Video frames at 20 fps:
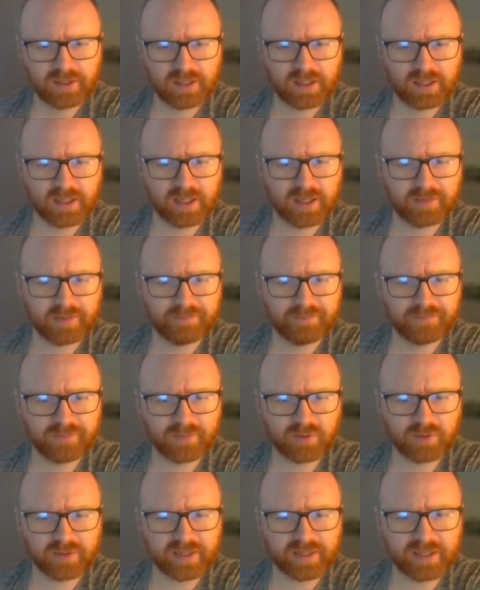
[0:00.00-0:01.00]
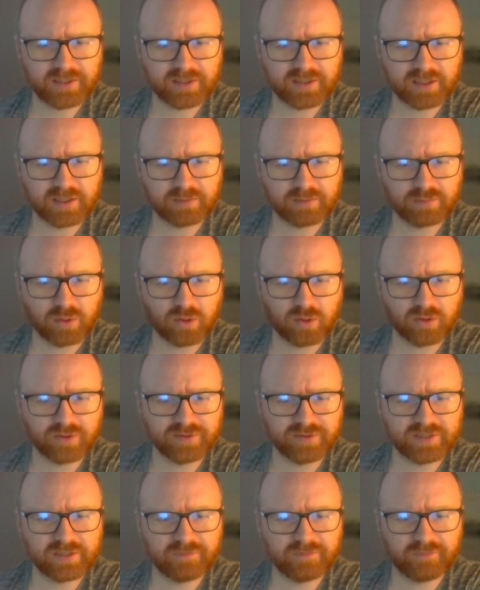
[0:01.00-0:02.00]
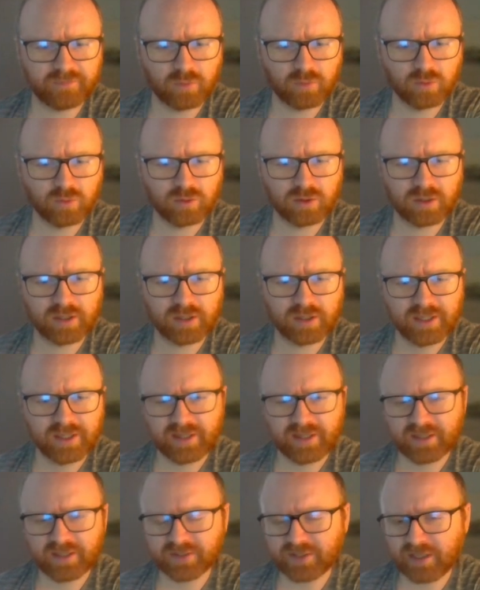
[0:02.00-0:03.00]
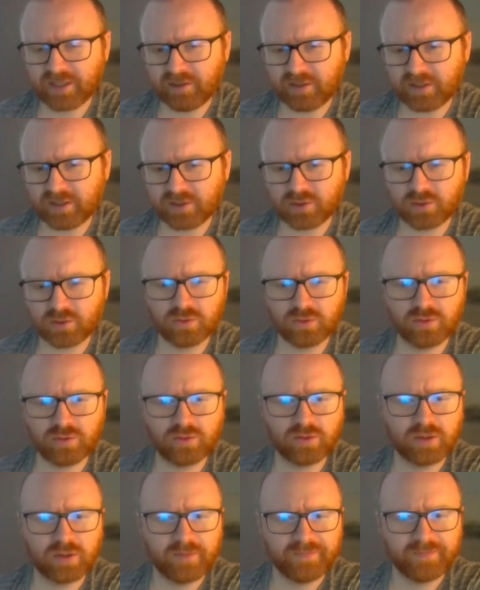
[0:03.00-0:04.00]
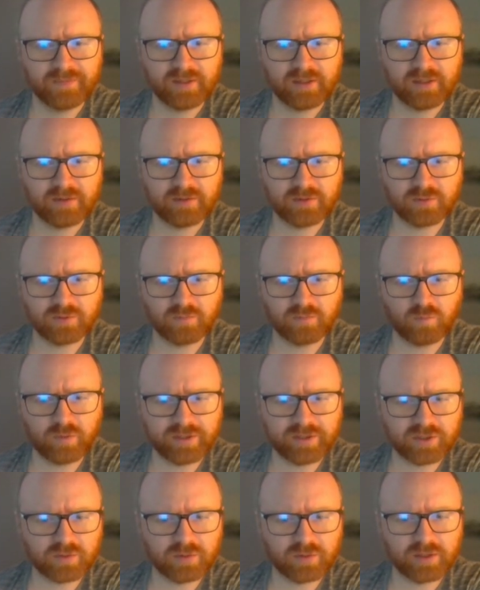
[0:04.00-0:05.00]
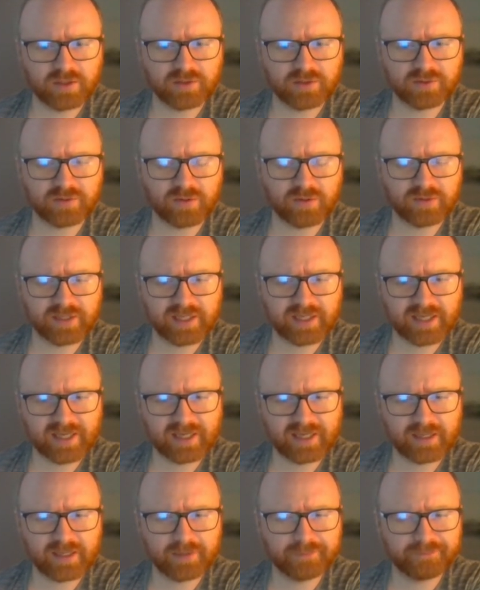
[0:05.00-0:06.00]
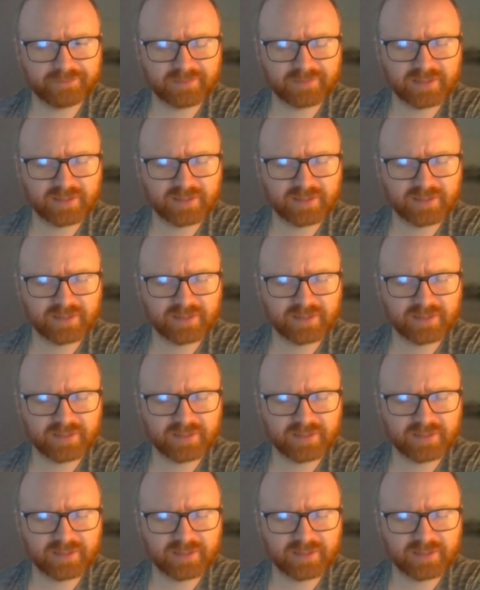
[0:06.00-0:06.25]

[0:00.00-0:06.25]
Got the isolated pawn in d4, it's knight in e2, sort of weak squares around the king.